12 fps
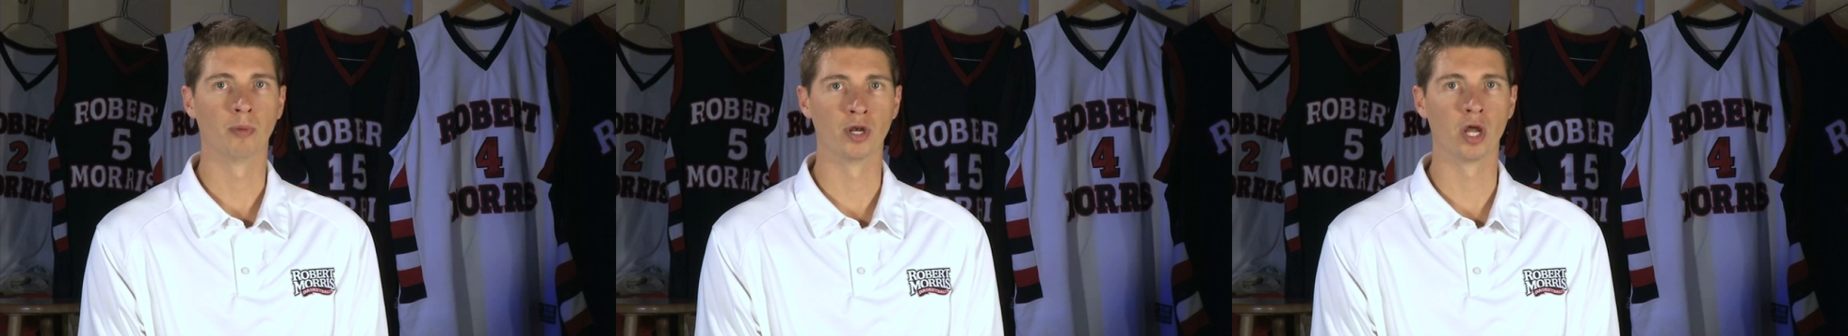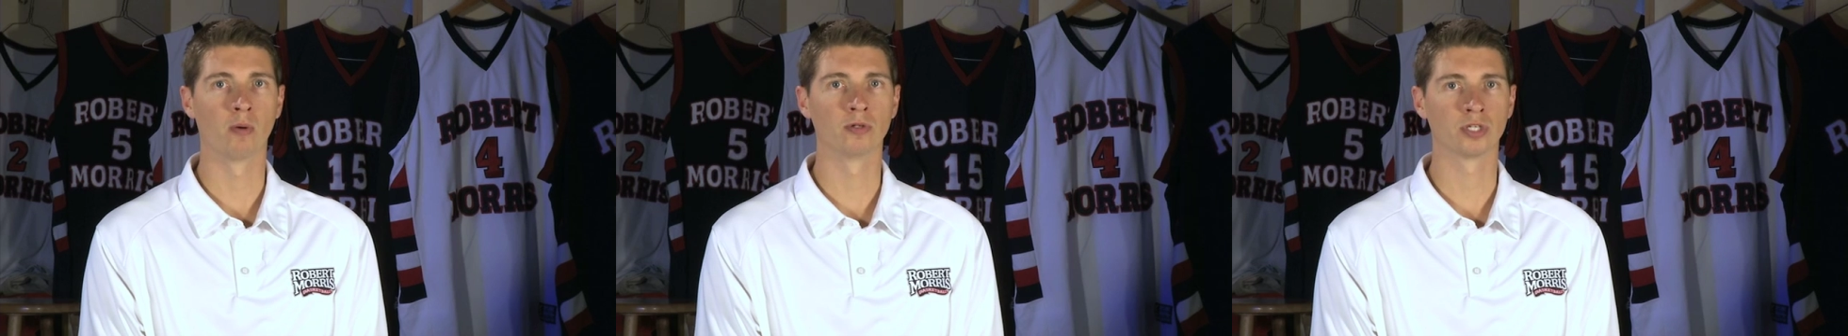but
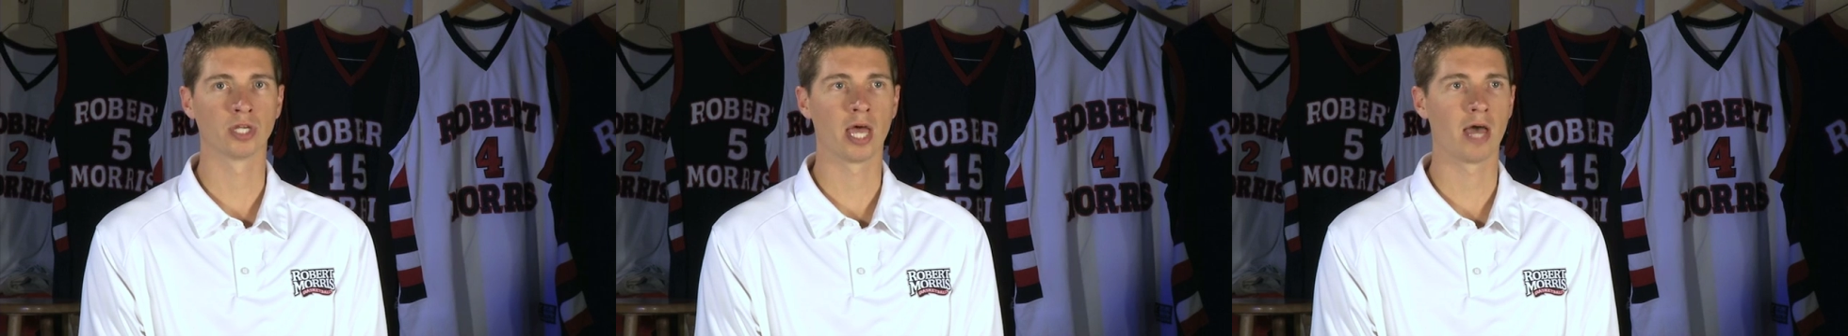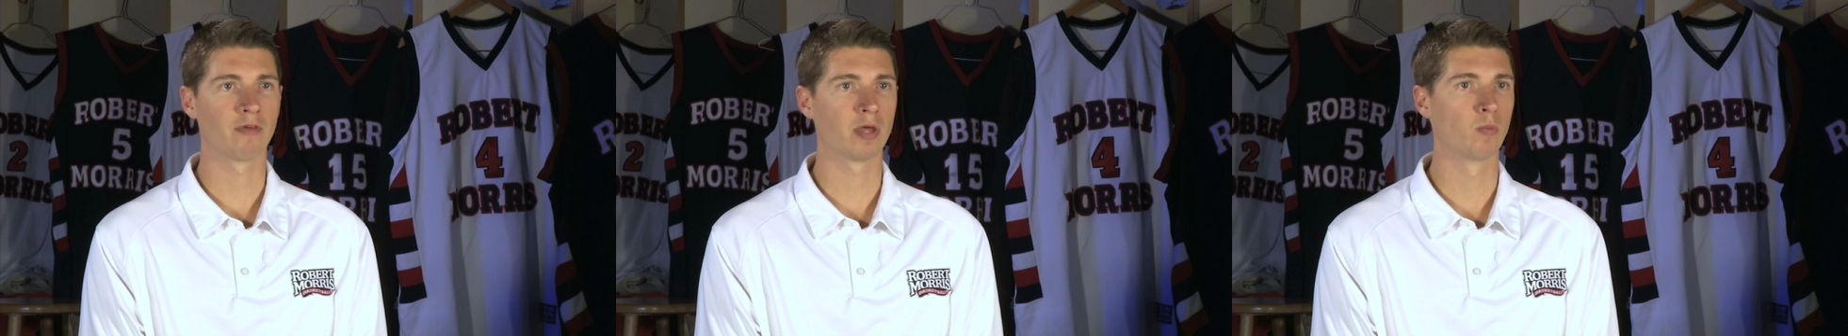no one's going to
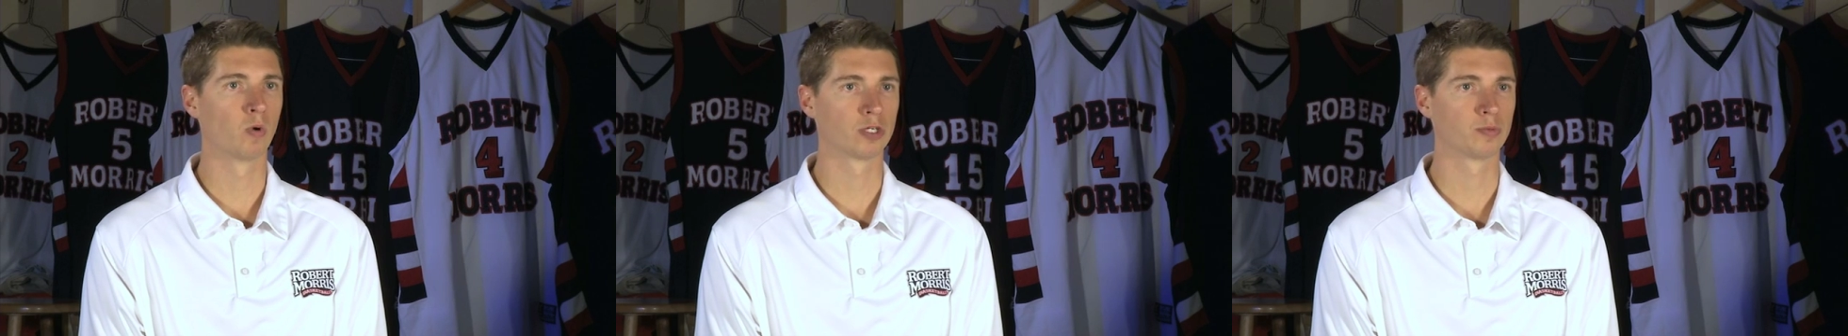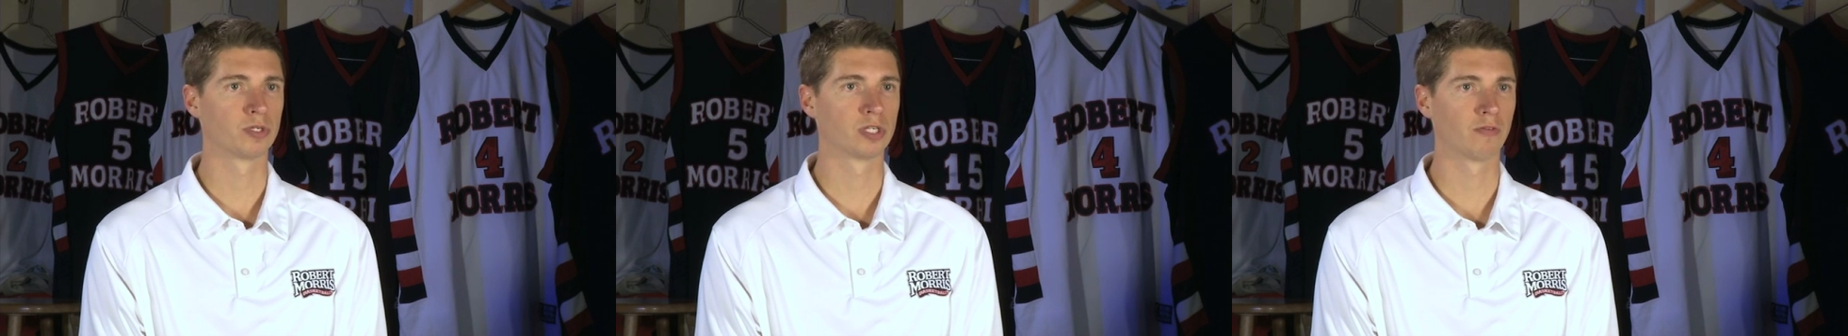have a more
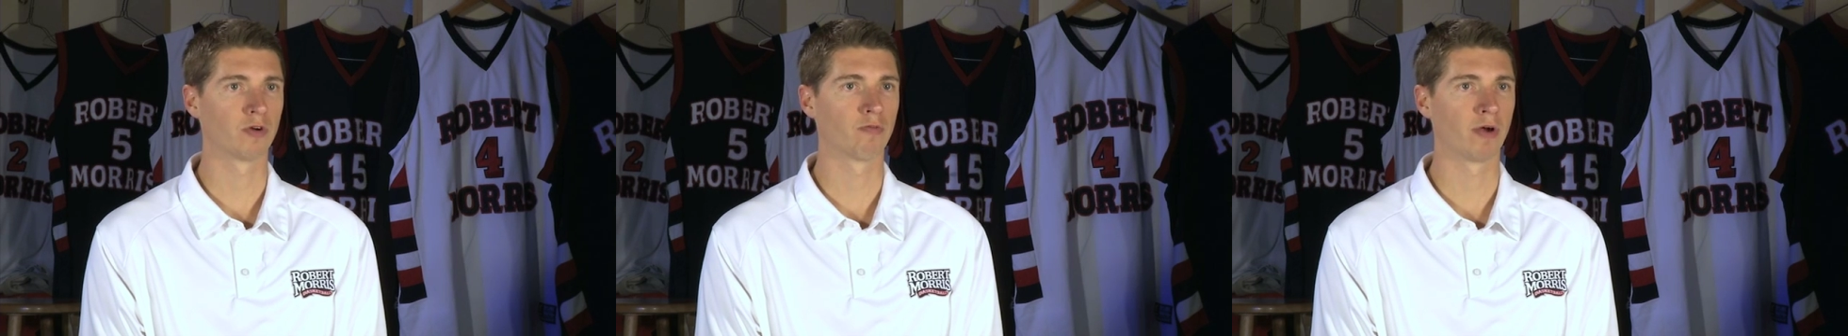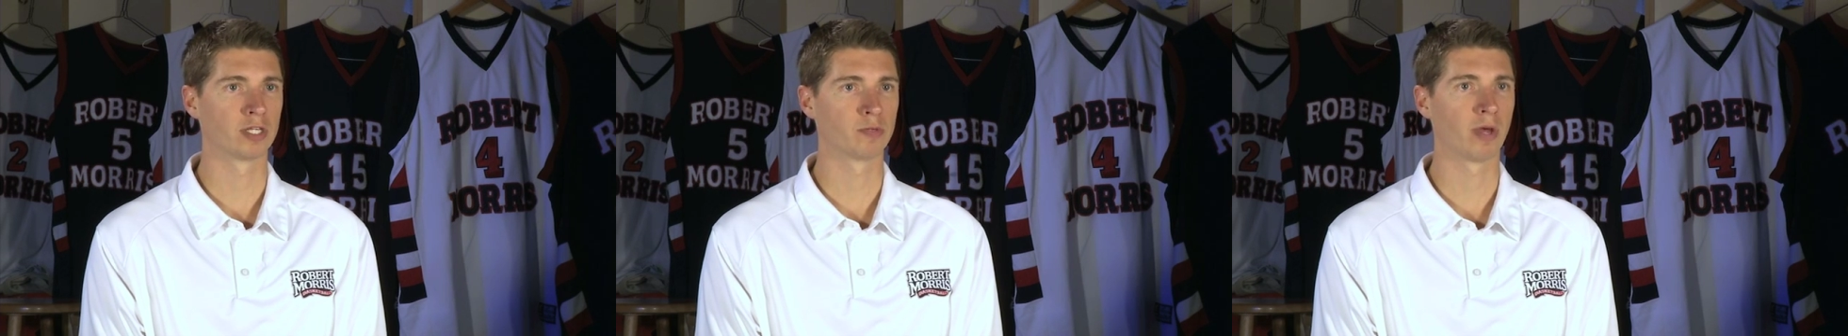specific
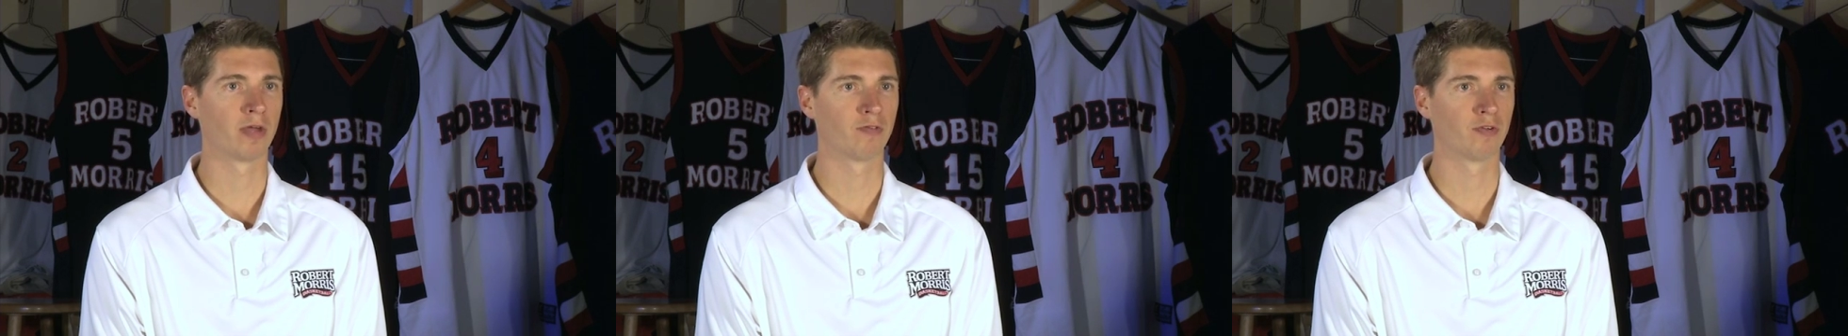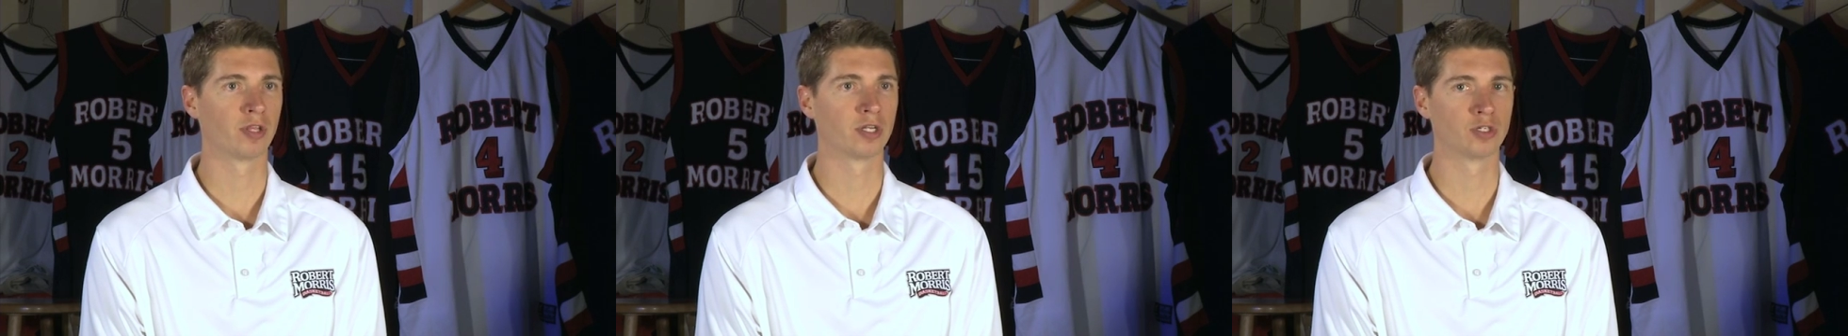resume
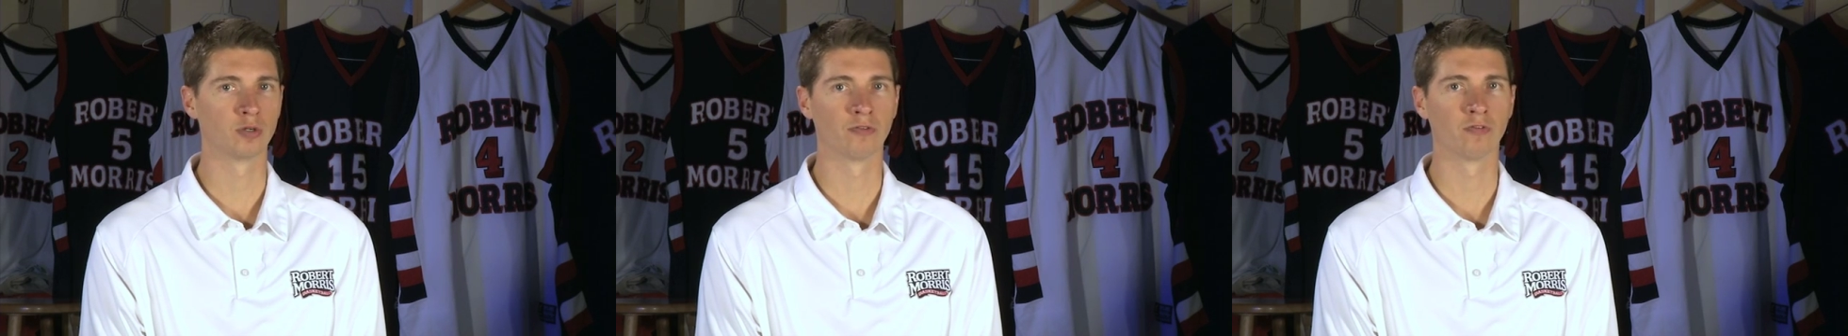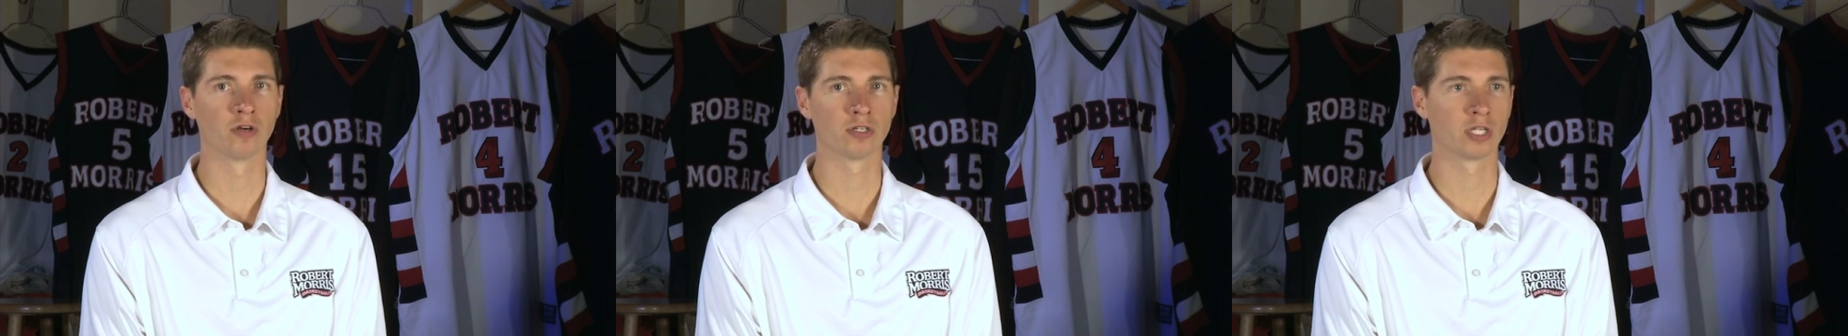for this
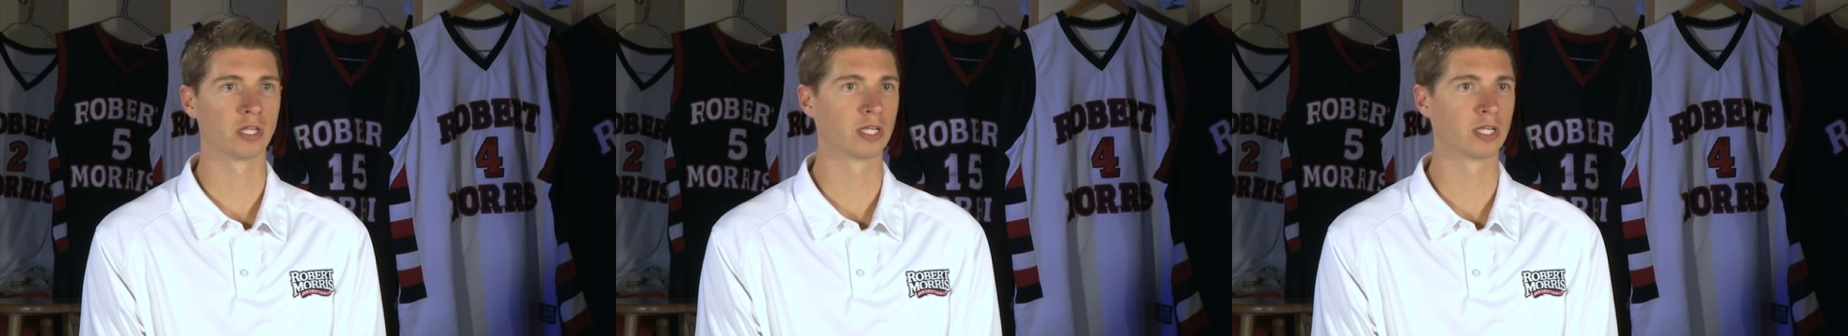university,